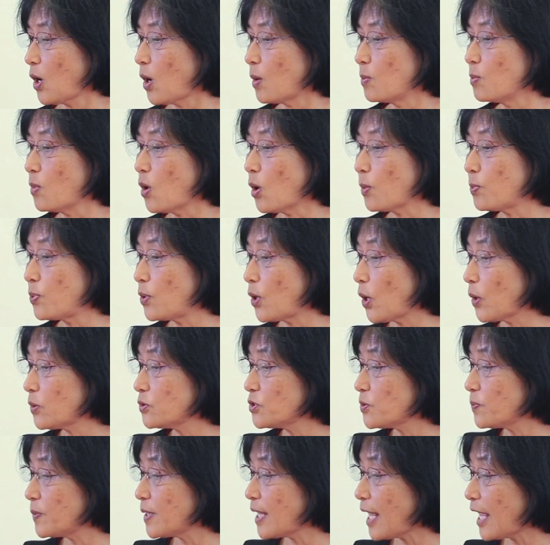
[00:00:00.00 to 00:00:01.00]
more prone
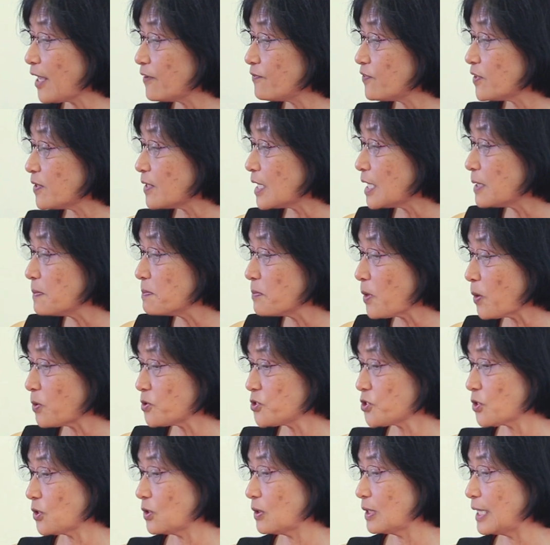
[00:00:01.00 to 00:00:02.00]
to behave
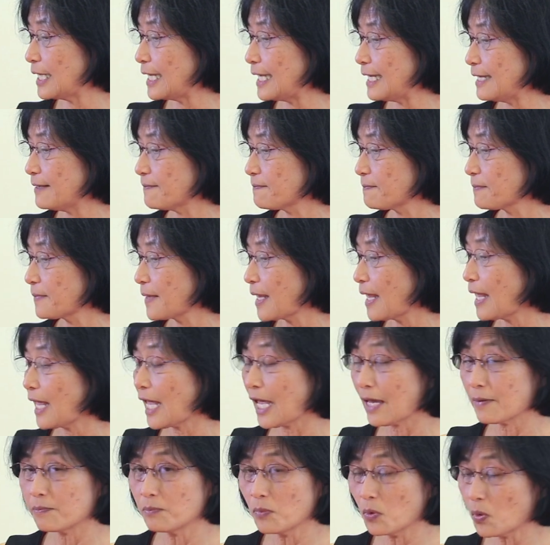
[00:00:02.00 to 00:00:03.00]
emotionally,
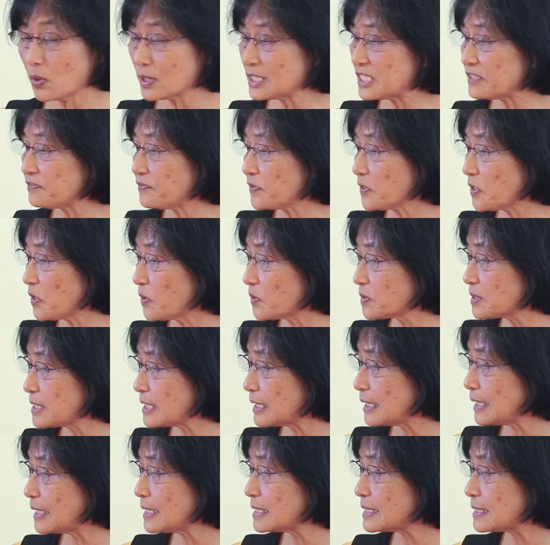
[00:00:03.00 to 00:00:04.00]
and more
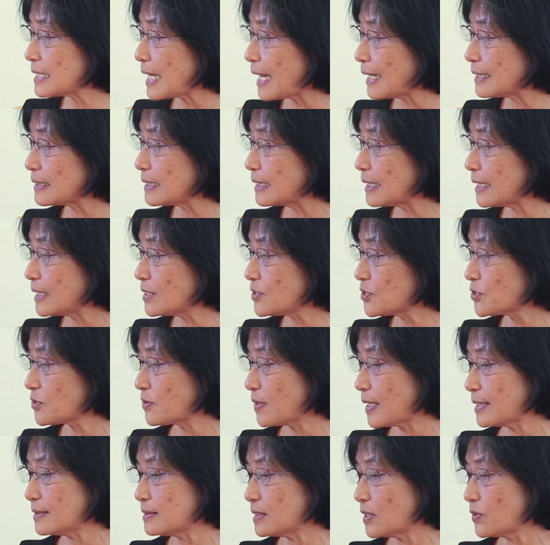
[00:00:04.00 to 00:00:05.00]
difficulties handling
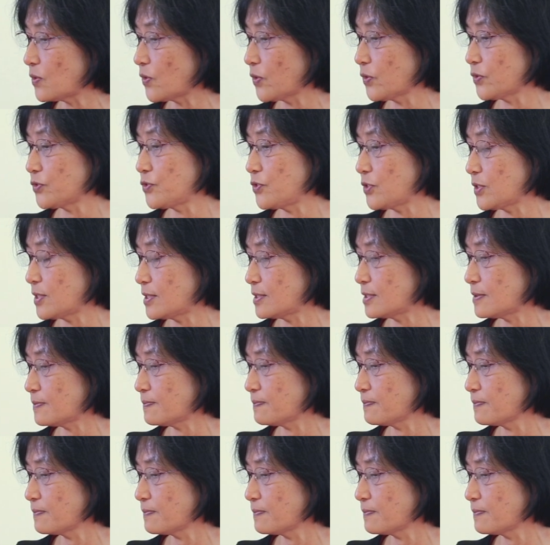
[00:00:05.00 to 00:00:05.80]
stress and urges.